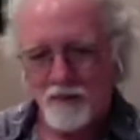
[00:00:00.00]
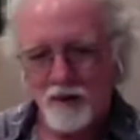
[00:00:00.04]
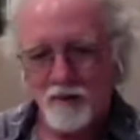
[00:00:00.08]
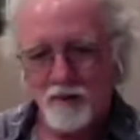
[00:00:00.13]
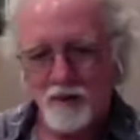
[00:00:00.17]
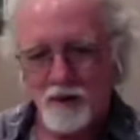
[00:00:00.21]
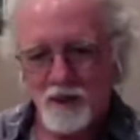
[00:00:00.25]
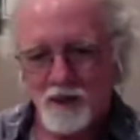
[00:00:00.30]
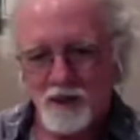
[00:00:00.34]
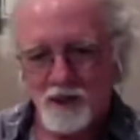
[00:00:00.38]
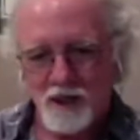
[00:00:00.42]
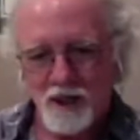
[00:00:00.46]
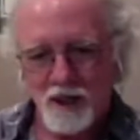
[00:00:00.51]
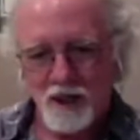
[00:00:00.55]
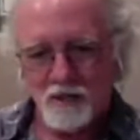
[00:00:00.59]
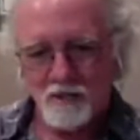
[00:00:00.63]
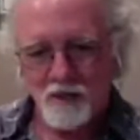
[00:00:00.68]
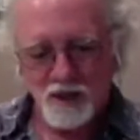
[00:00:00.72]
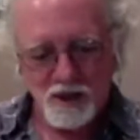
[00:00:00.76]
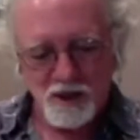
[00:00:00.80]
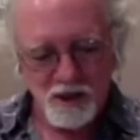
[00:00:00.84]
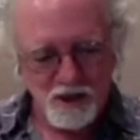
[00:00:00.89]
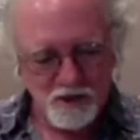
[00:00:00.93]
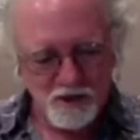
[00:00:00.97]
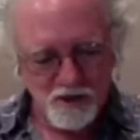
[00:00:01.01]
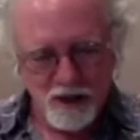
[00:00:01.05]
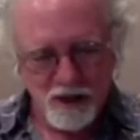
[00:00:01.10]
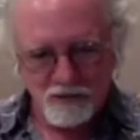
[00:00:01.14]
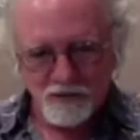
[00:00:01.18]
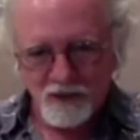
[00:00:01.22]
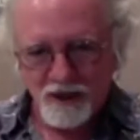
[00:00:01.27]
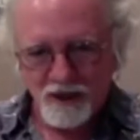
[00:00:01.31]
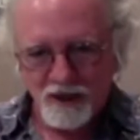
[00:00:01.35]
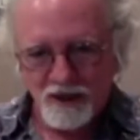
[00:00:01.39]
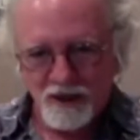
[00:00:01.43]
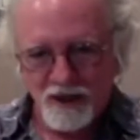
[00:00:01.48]
happy with his neighbors, he
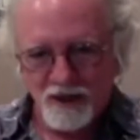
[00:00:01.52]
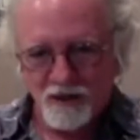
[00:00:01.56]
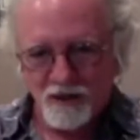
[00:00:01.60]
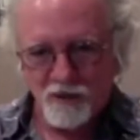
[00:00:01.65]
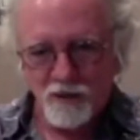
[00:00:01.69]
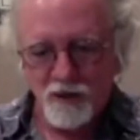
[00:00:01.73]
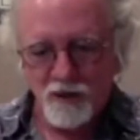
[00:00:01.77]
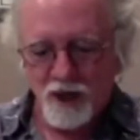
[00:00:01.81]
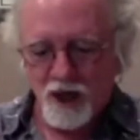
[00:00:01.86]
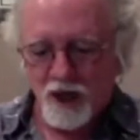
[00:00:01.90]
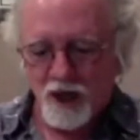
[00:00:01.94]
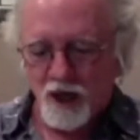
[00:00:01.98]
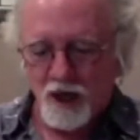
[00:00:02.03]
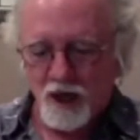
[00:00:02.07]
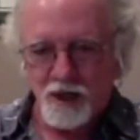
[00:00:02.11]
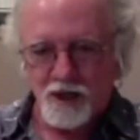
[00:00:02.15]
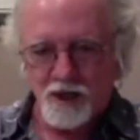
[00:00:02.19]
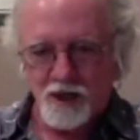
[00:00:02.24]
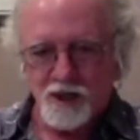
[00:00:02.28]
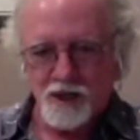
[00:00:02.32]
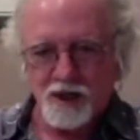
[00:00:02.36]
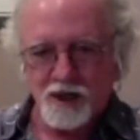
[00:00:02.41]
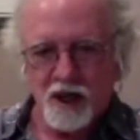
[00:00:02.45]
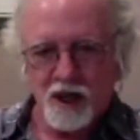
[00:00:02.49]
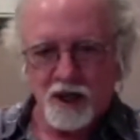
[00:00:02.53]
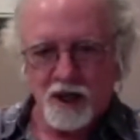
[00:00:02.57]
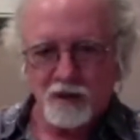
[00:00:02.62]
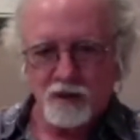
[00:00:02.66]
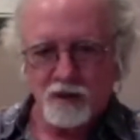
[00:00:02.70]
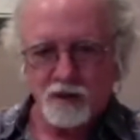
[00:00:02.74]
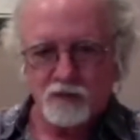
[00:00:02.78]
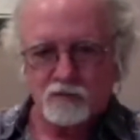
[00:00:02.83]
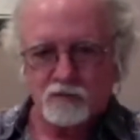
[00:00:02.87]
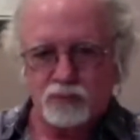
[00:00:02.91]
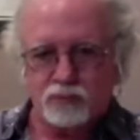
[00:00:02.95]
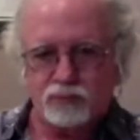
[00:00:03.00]
drops that down to an A and just kind of
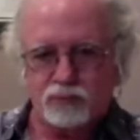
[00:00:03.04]
goes,